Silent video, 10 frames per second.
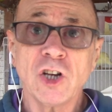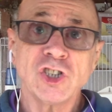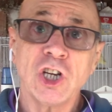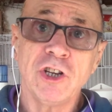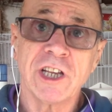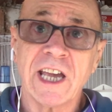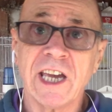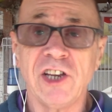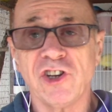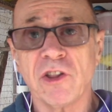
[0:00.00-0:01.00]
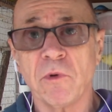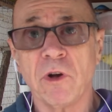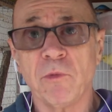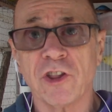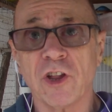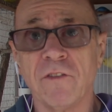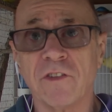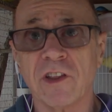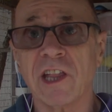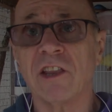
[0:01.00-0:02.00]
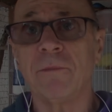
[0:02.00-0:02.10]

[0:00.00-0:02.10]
show you the cages once I've set them